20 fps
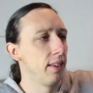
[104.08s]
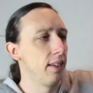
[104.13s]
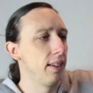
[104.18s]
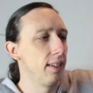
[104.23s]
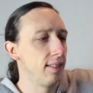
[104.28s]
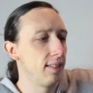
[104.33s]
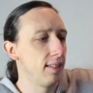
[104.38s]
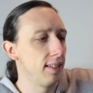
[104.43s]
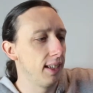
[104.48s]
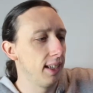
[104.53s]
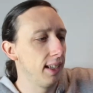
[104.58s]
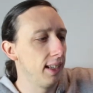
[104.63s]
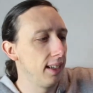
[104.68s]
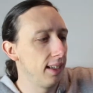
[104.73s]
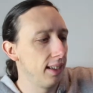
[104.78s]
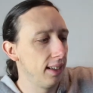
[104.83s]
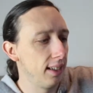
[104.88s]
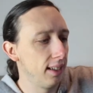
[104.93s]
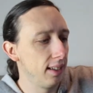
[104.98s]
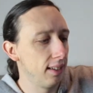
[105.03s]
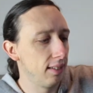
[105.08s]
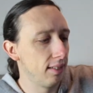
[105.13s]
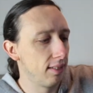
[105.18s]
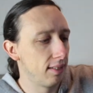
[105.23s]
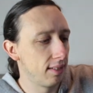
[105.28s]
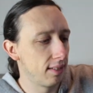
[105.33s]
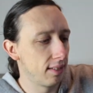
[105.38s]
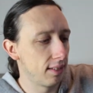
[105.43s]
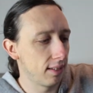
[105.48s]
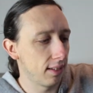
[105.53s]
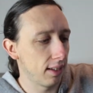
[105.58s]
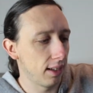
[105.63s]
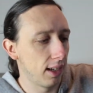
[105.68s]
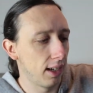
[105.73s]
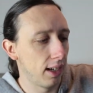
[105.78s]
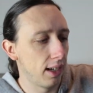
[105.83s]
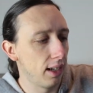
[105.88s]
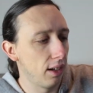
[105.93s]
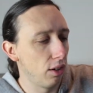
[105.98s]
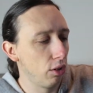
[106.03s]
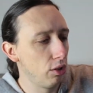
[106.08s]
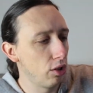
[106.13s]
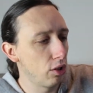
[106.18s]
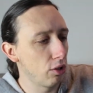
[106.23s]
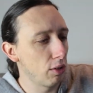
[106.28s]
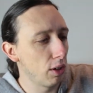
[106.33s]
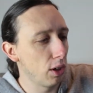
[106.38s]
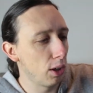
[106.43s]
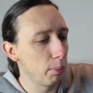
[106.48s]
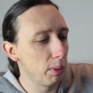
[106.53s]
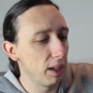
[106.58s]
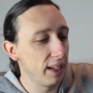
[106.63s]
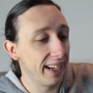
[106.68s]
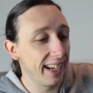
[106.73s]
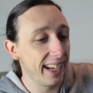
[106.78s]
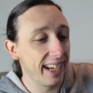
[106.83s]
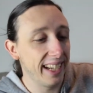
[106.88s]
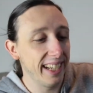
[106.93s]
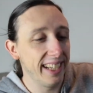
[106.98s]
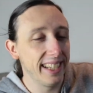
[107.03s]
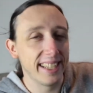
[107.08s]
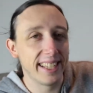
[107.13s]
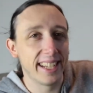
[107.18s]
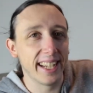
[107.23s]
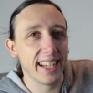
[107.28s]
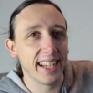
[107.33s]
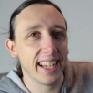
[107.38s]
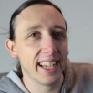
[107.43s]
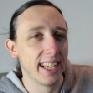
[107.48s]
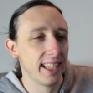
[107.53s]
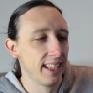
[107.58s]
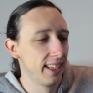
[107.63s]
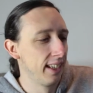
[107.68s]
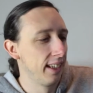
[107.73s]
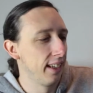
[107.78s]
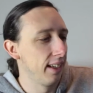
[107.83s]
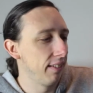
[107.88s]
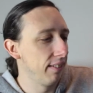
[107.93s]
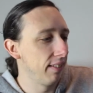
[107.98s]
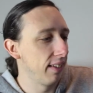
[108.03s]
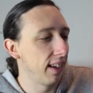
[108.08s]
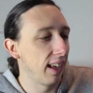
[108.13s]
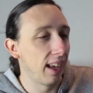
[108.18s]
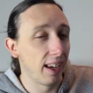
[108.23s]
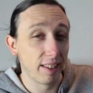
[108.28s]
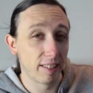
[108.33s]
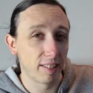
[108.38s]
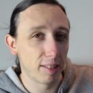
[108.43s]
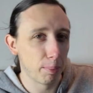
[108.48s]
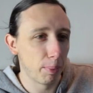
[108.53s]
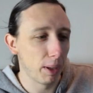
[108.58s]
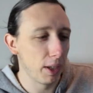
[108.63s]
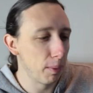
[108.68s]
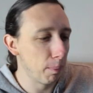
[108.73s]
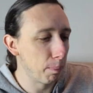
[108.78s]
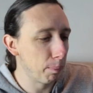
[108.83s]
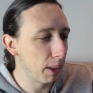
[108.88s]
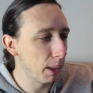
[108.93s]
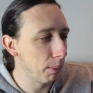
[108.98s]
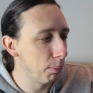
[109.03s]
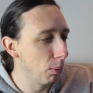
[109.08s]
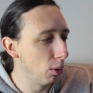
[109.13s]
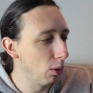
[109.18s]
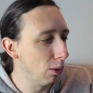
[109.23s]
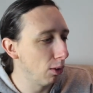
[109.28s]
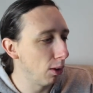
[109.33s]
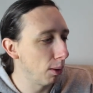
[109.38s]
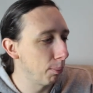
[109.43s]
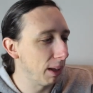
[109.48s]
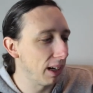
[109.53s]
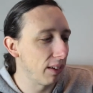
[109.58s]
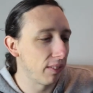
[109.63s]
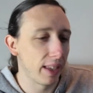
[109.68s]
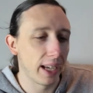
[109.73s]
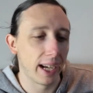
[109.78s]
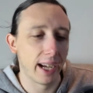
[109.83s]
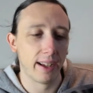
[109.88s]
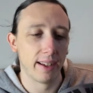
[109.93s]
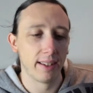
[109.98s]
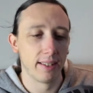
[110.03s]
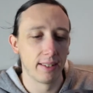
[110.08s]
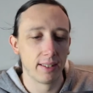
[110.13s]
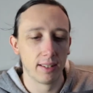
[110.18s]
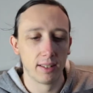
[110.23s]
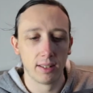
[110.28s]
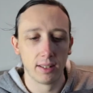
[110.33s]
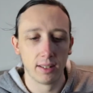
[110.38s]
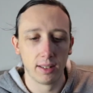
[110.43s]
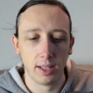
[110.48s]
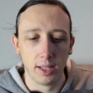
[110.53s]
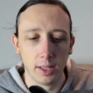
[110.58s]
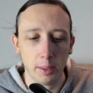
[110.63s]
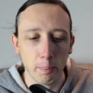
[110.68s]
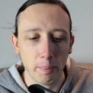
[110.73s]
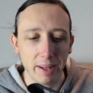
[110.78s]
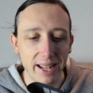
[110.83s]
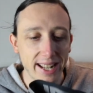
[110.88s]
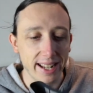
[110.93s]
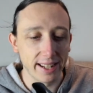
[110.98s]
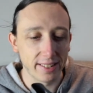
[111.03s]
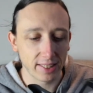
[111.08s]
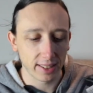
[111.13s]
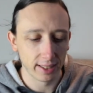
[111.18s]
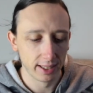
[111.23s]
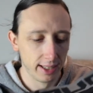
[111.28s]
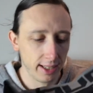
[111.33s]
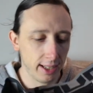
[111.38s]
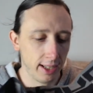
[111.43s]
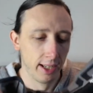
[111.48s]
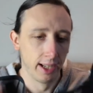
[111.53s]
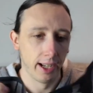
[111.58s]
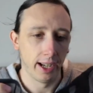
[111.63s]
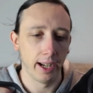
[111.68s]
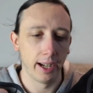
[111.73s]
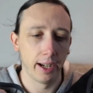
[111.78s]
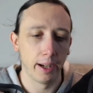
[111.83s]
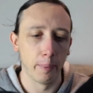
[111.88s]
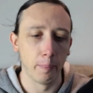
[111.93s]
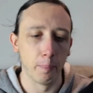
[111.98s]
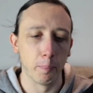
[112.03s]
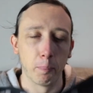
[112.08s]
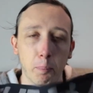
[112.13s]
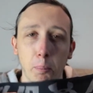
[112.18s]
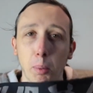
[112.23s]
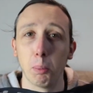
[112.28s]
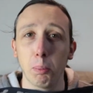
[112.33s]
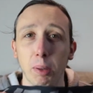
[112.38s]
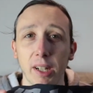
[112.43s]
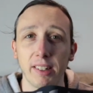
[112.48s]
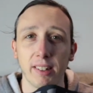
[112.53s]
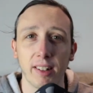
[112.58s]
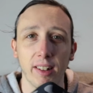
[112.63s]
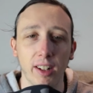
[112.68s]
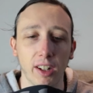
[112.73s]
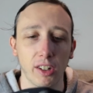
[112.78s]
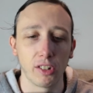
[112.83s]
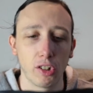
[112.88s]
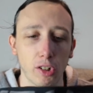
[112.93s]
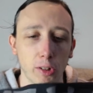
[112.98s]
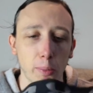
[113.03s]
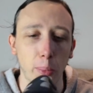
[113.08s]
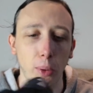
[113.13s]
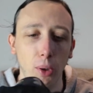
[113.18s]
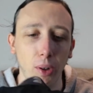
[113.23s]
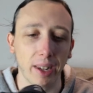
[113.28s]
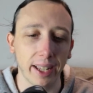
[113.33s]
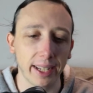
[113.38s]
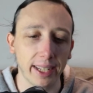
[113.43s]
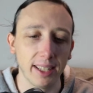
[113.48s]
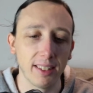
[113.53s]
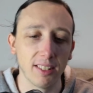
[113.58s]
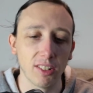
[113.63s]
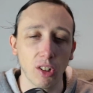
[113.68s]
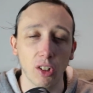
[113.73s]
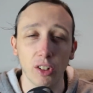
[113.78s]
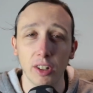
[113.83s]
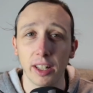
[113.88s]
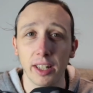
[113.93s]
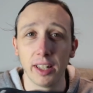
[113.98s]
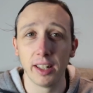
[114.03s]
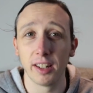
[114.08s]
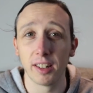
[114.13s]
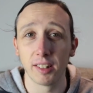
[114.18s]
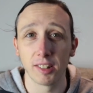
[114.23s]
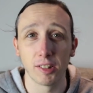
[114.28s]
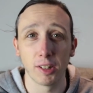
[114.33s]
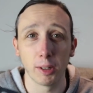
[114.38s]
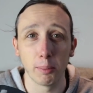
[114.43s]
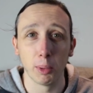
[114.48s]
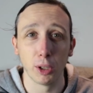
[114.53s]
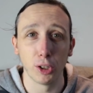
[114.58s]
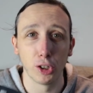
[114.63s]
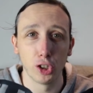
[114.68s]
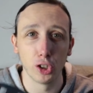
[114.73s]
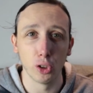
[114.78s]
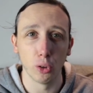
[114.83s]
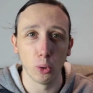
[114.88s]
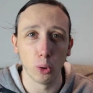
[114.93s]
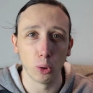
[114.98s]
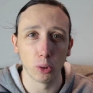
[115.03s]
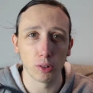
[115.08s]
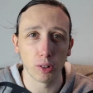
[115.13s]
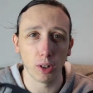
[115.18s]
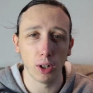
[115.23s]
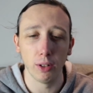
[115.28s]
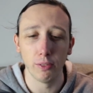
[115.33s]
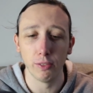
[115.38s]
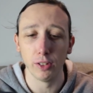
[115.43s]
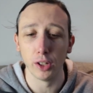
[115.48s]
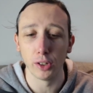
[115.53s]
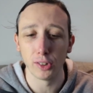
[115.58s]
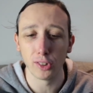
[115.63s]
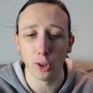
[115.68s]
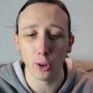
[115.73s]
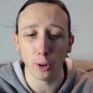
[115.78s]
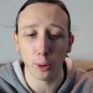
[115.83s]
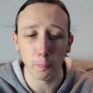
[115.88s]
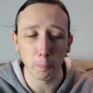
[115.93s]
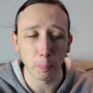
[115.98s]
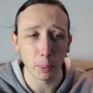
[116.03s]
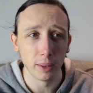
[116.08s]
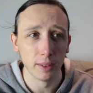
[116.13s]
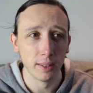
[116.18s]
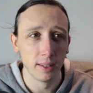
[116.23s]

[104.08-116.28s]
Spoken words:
This is Under Armour heat gear, and I'll explain a bit more about that in a minute. But basically I just put leggings on and then I stick my shorts over the top.